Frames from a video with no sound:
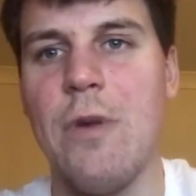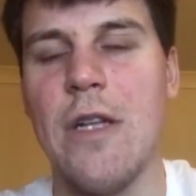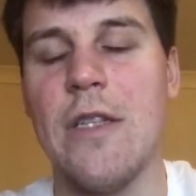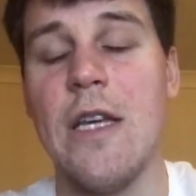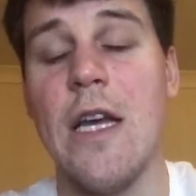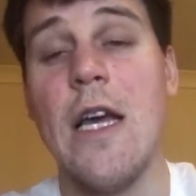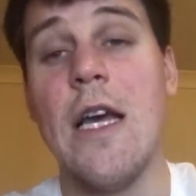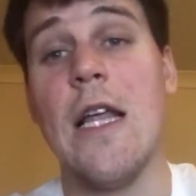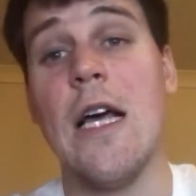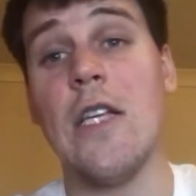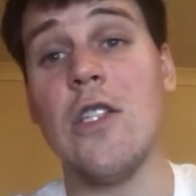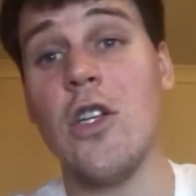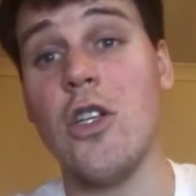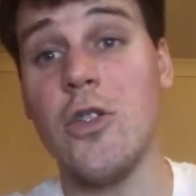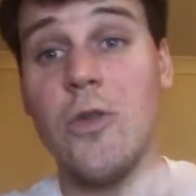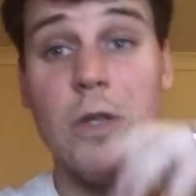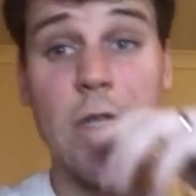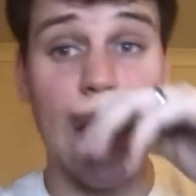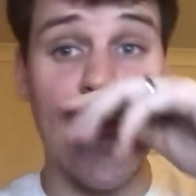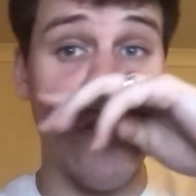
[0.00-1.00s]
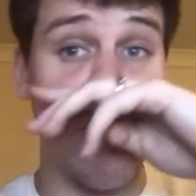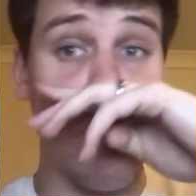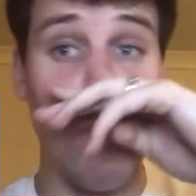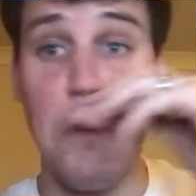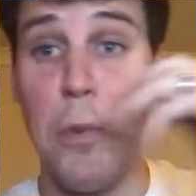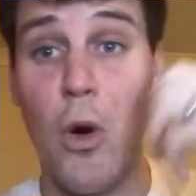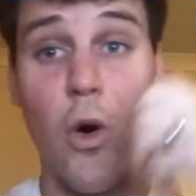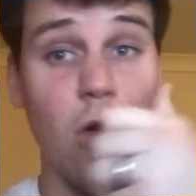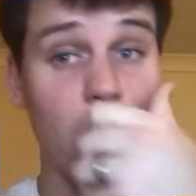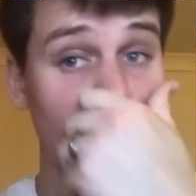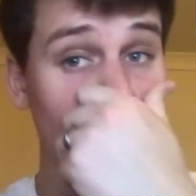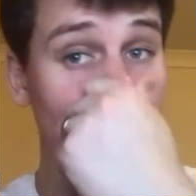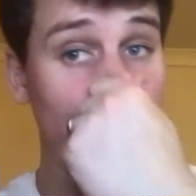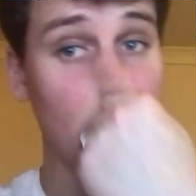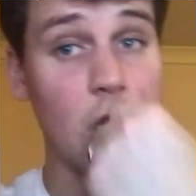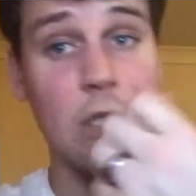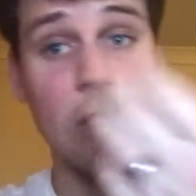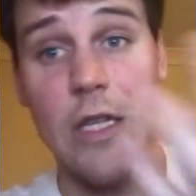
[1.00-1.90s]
but that's also another important role,